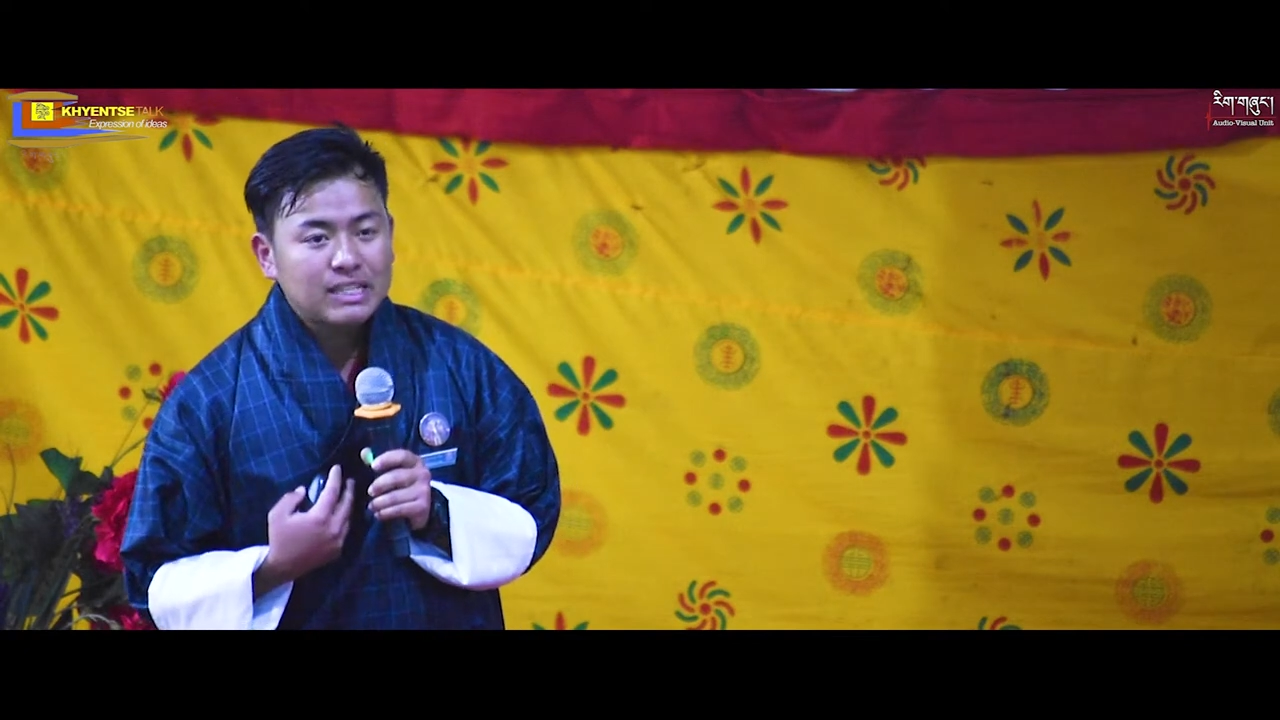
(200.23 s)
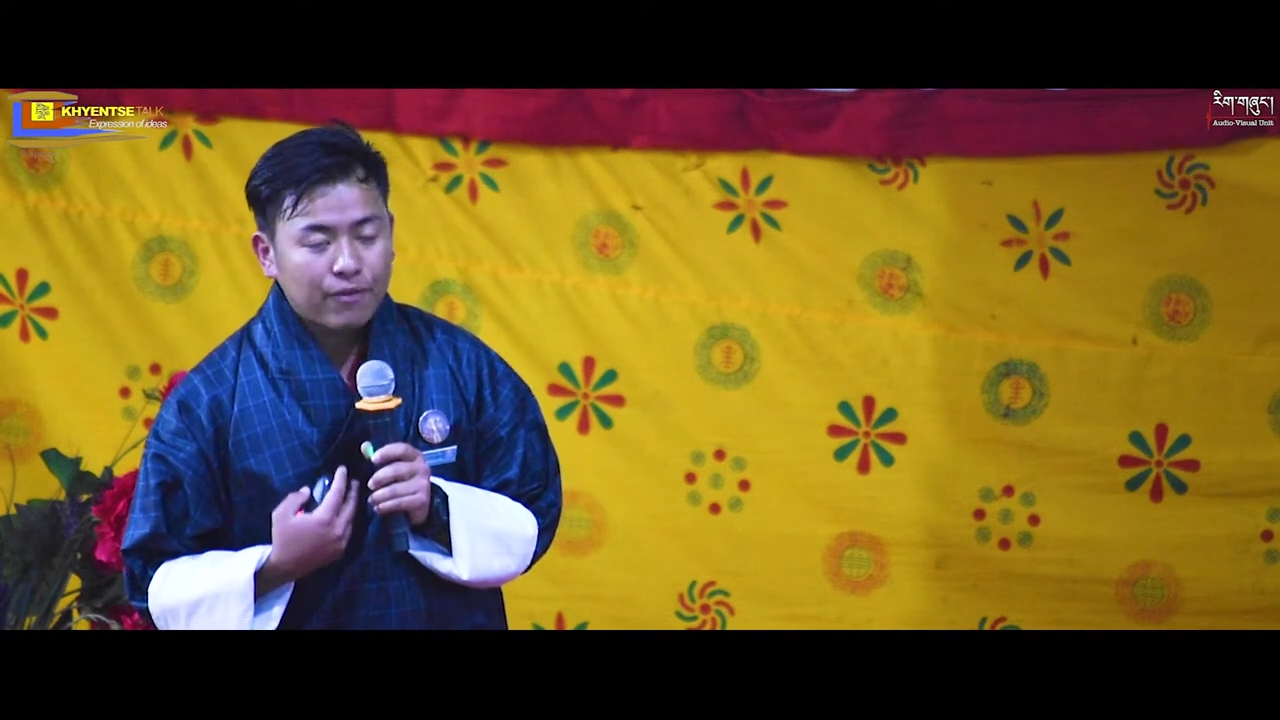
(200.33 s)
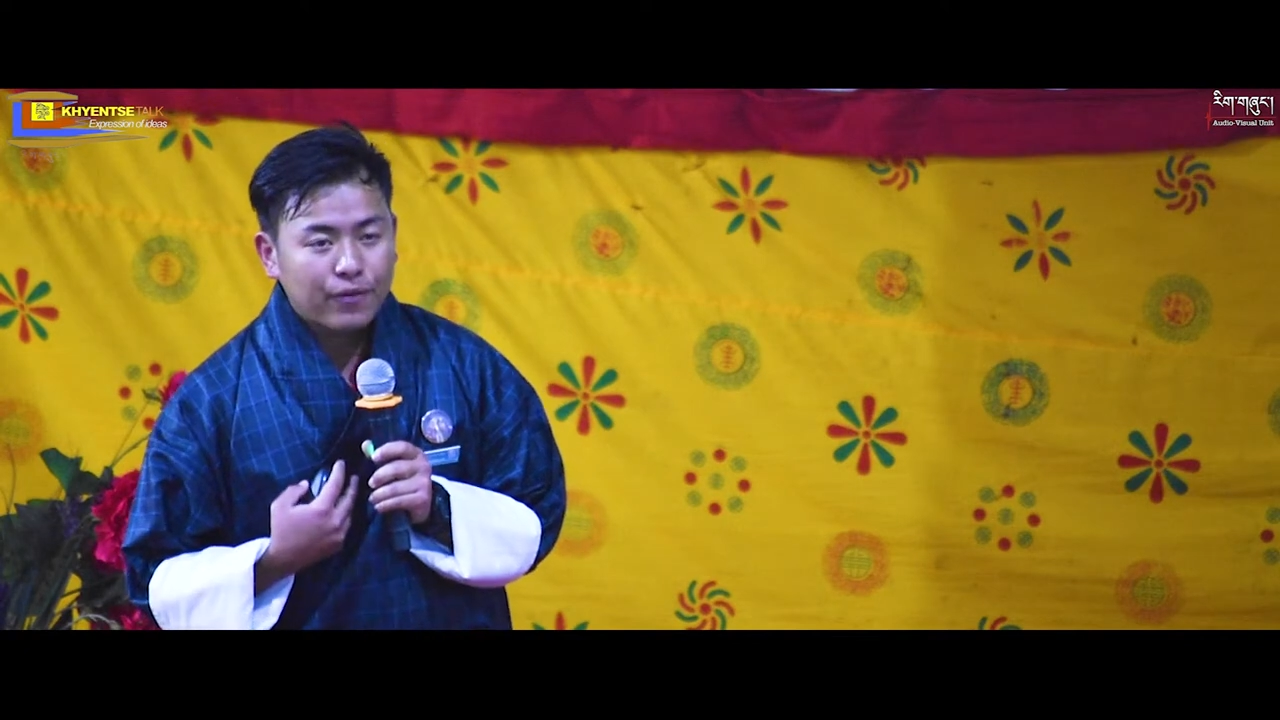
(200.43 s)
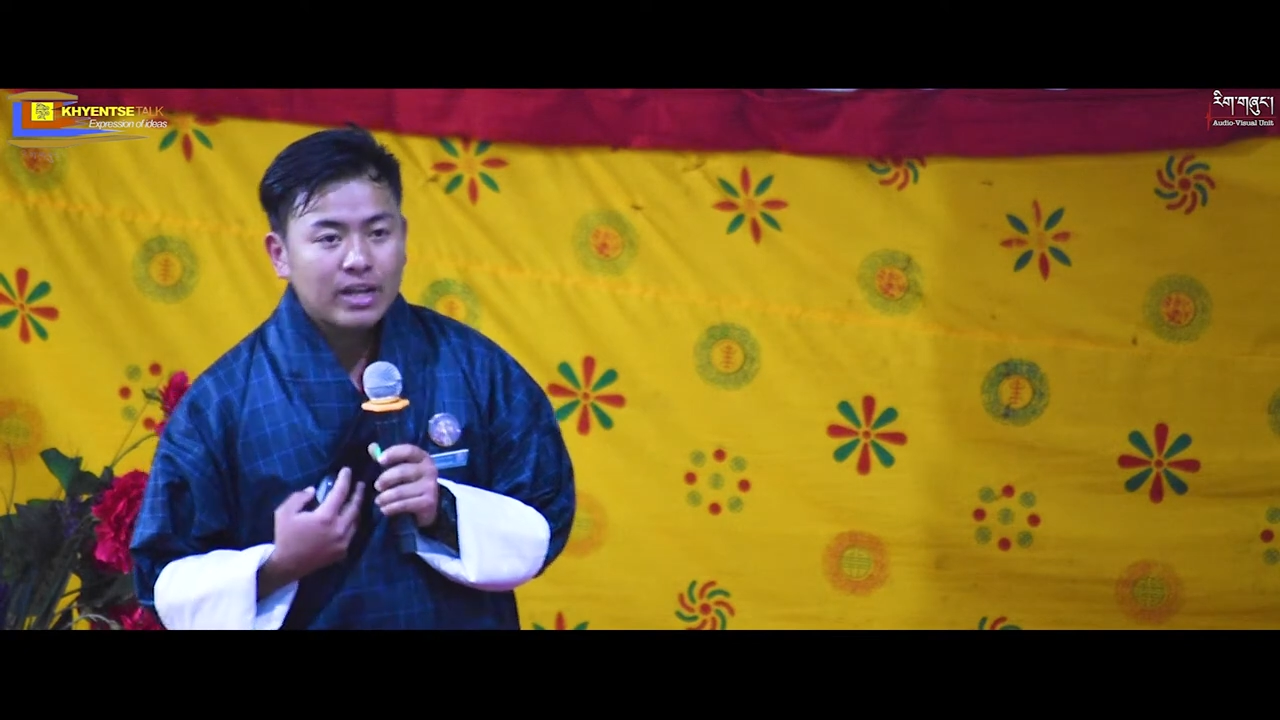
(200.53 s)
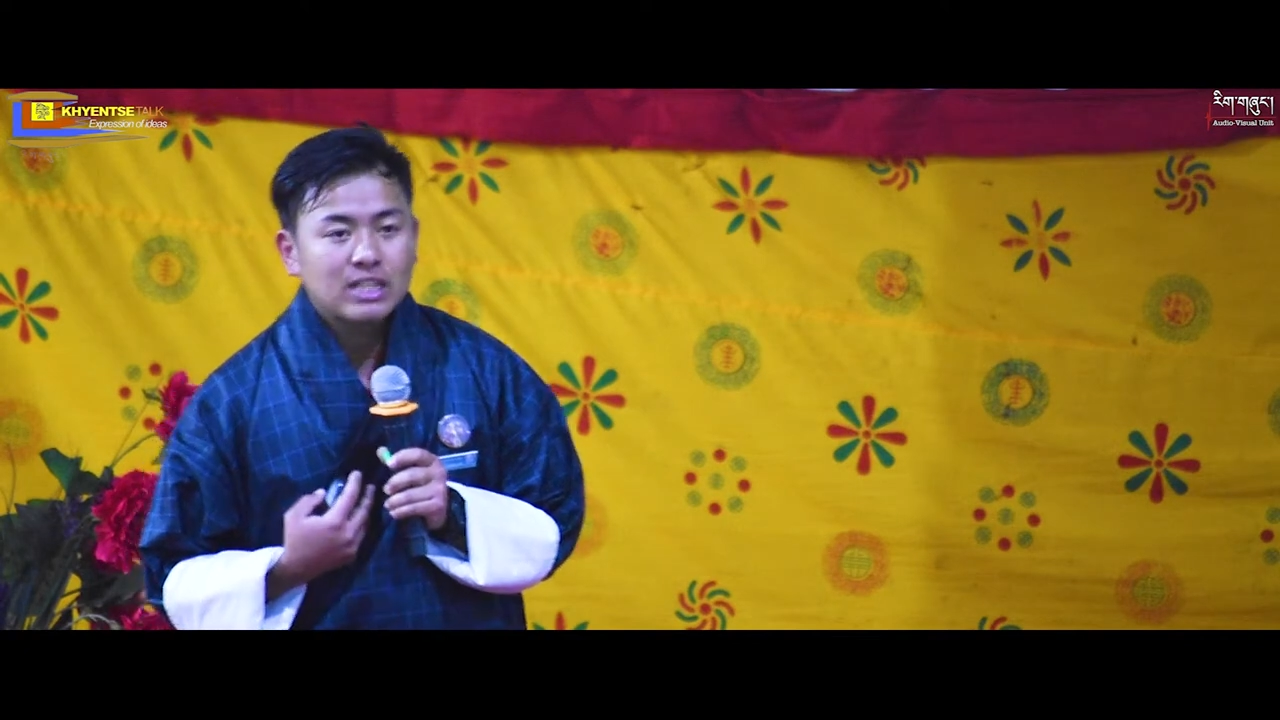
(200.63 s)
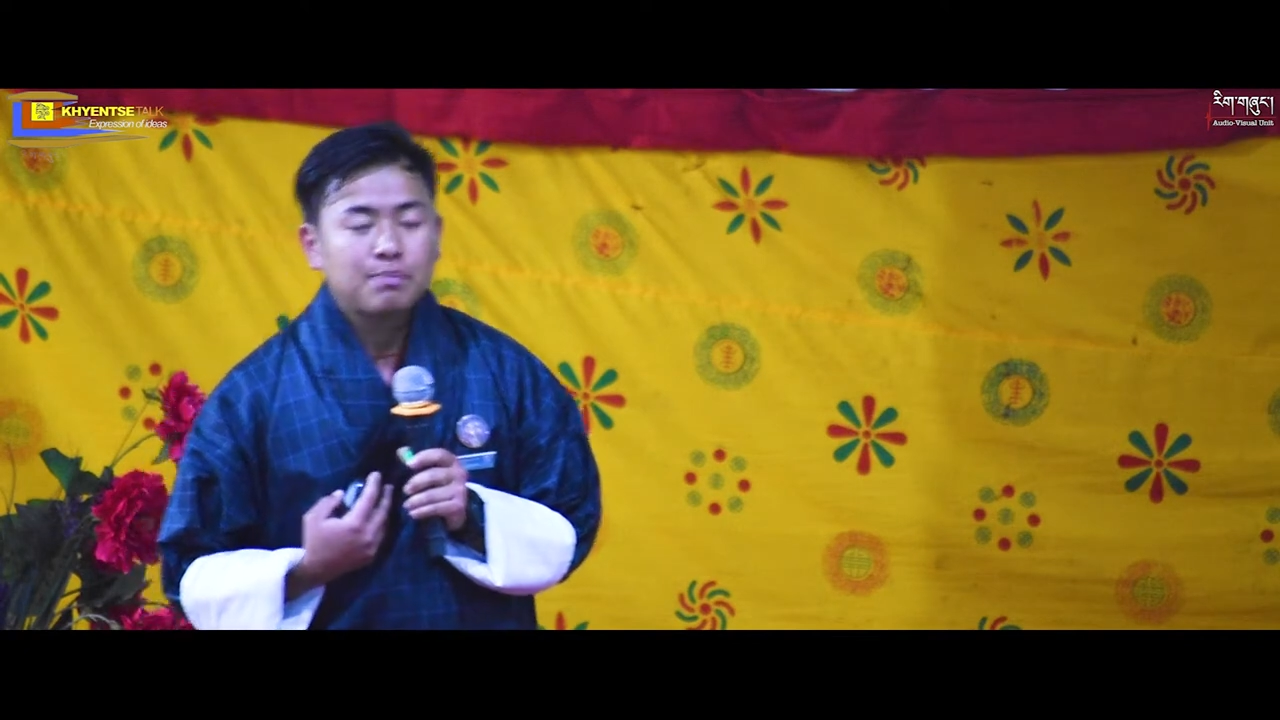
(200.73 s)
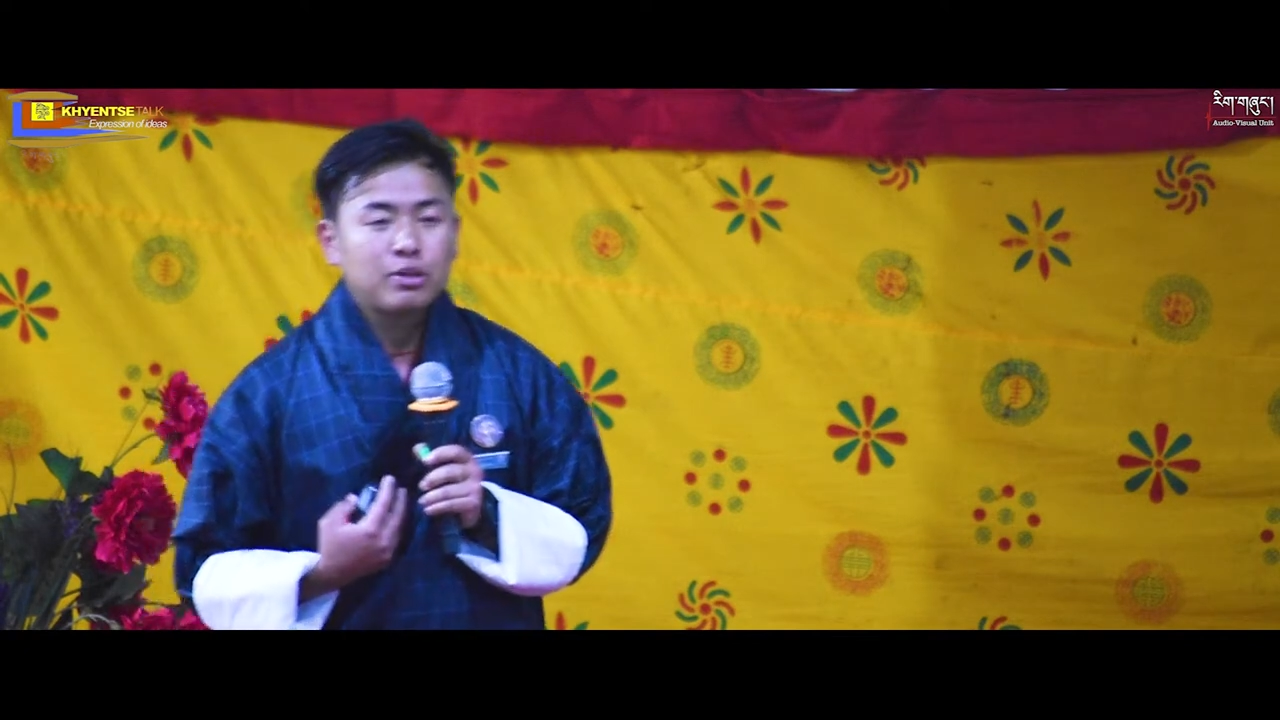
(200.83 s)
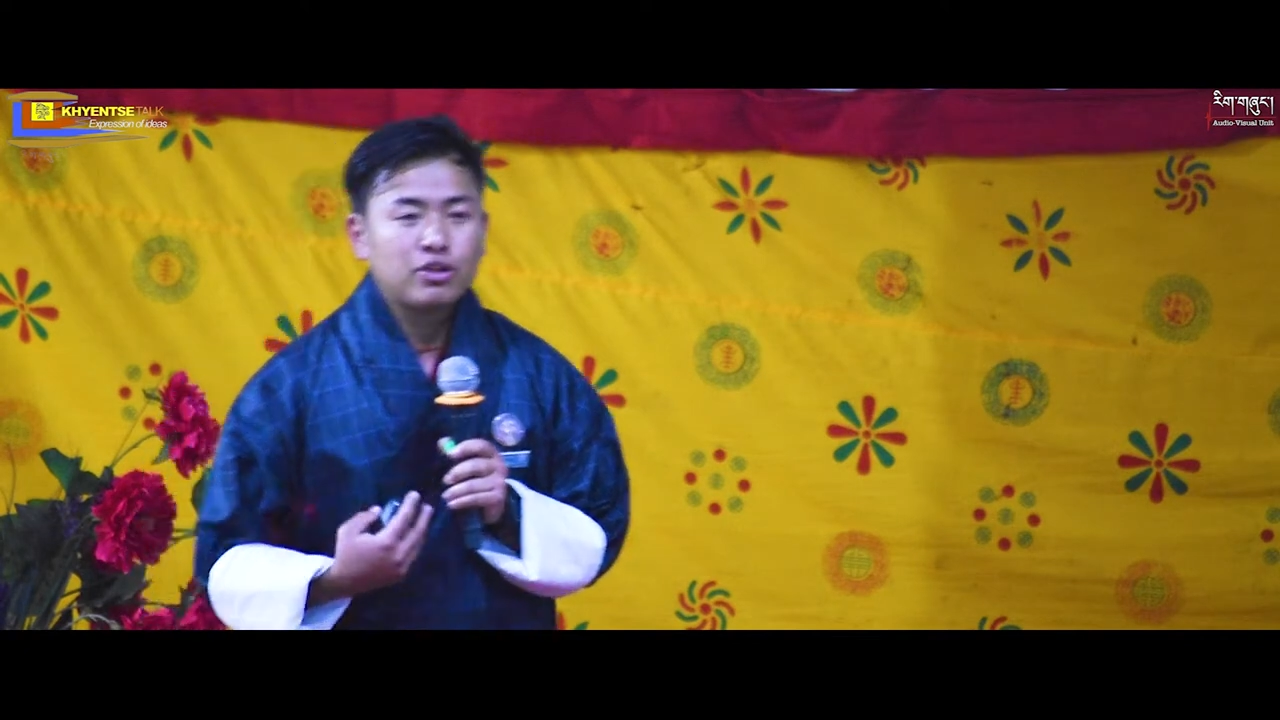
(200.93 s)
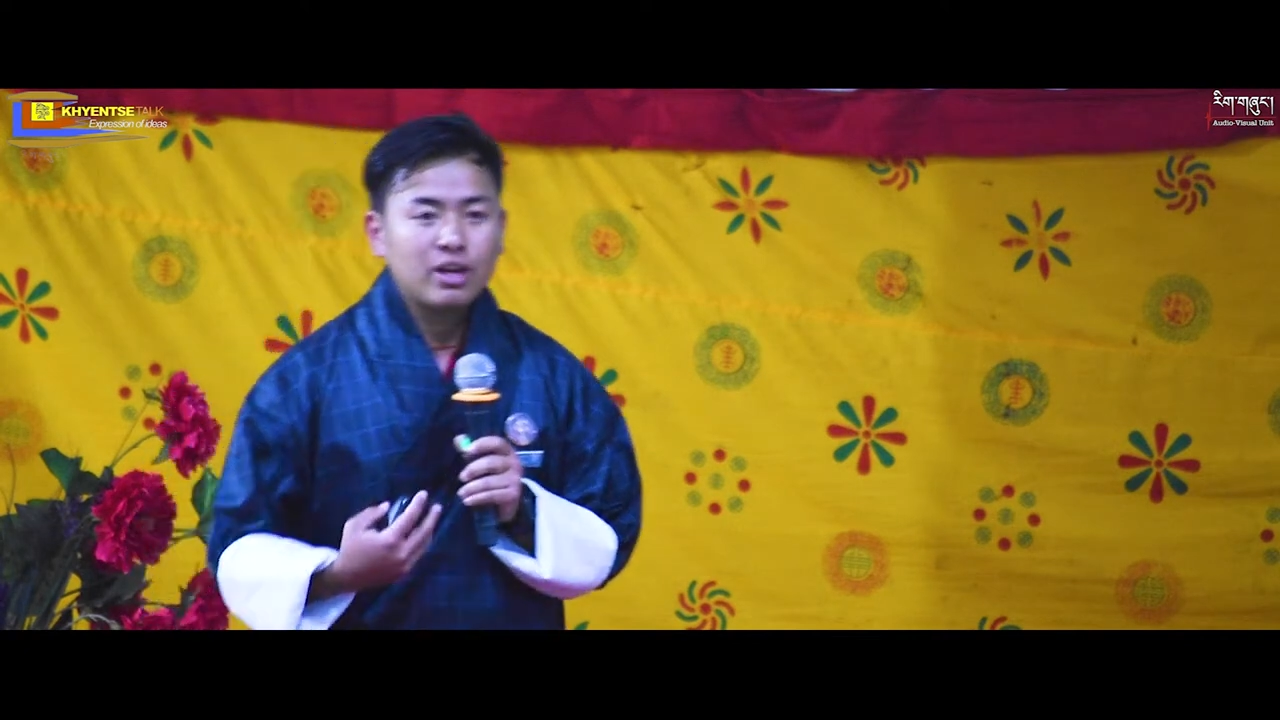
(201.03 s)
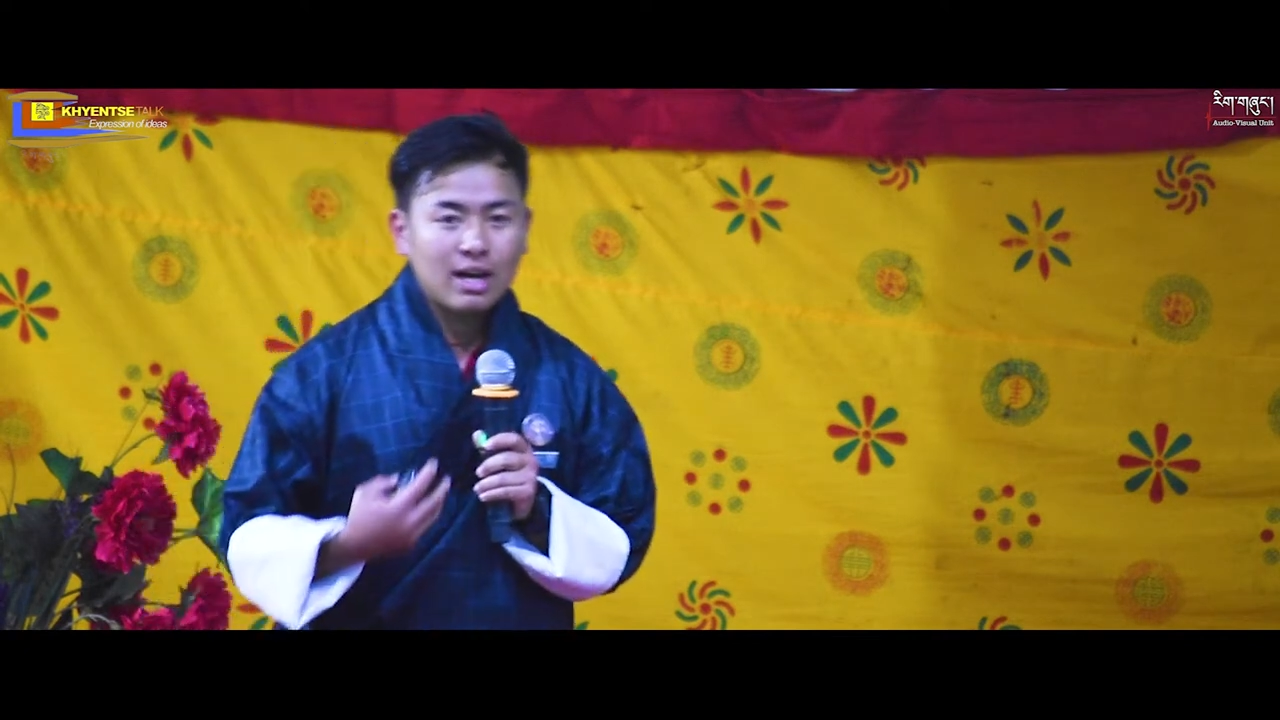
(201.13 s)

difference between